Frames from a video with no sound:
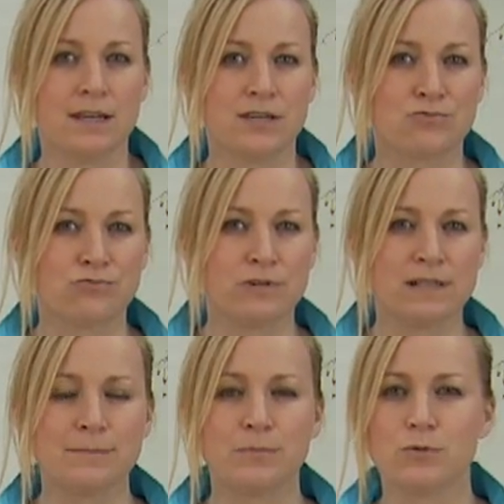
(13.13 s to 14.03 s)
It's
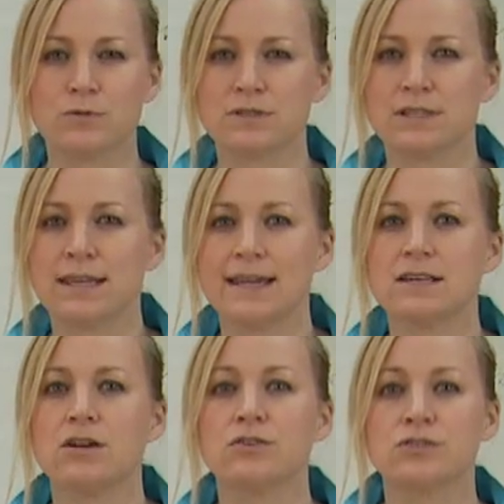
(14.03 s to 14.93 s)
really important to get
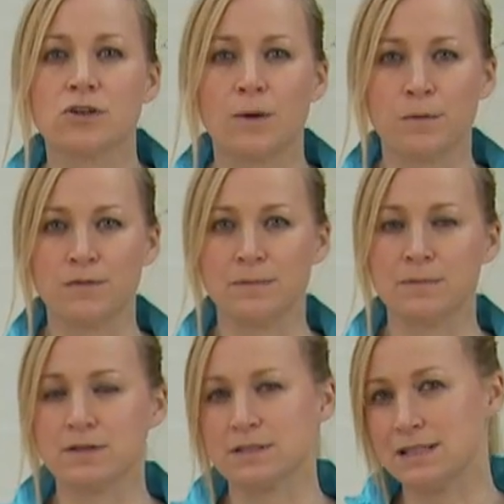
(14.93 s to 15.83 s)
on top of it
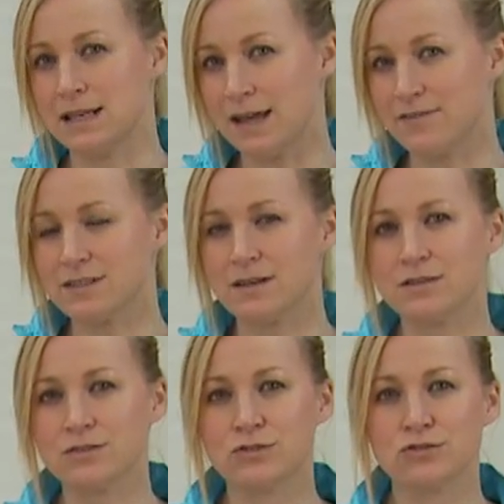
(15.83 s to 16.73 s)
because left
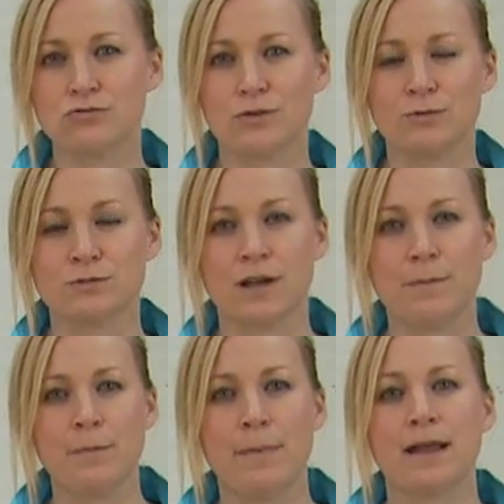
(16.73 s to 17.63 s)
uncontrolled
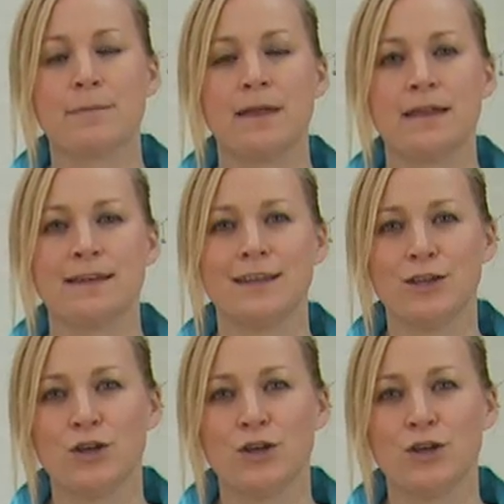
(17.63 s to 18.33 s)
upper back pain